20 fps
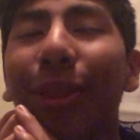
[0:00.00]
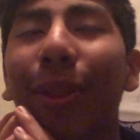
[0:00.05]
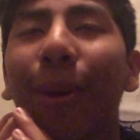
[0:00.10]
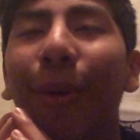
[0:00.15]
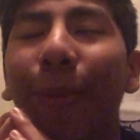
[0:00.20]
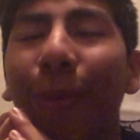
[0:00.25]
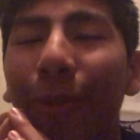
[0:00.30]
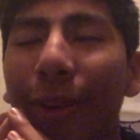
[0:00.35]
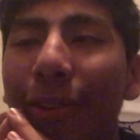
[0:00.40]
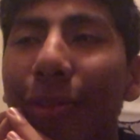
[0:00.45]
in
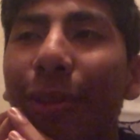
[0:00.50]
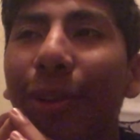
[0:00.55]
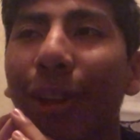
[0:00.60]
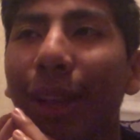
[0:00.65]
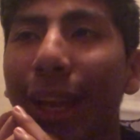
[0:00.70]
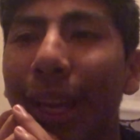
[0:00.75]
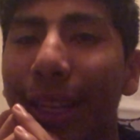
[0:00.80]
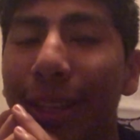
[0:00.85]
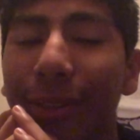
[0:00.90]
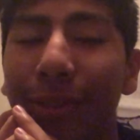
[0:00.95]
the
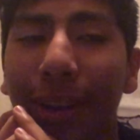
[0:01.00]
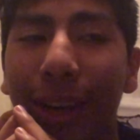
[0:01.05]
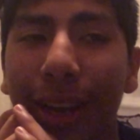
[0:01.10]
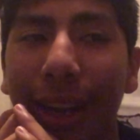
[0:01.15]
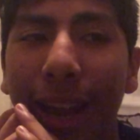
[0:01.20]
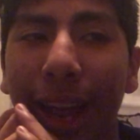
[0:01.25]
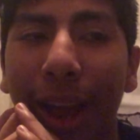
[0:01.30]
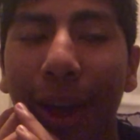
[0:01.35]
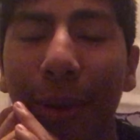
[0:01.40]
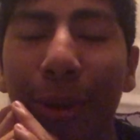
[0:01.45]
Riverlands right
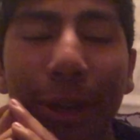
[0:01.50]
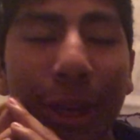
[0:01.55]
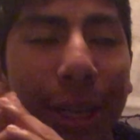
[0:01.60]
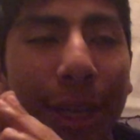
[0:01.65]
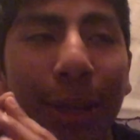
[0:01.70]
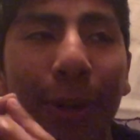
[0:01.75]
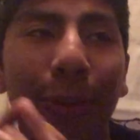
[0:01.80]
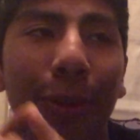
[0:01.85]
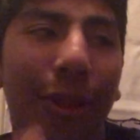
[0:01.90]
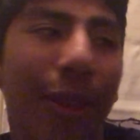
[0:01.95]
now
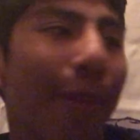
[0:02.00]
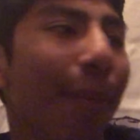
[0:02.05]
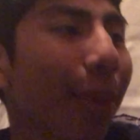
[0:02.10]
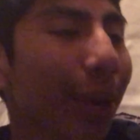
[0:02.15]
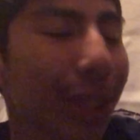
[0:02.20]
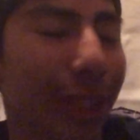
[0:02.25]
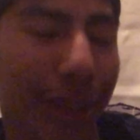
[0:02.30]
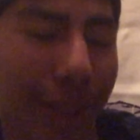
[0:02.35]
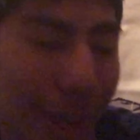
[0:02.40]
with a bunch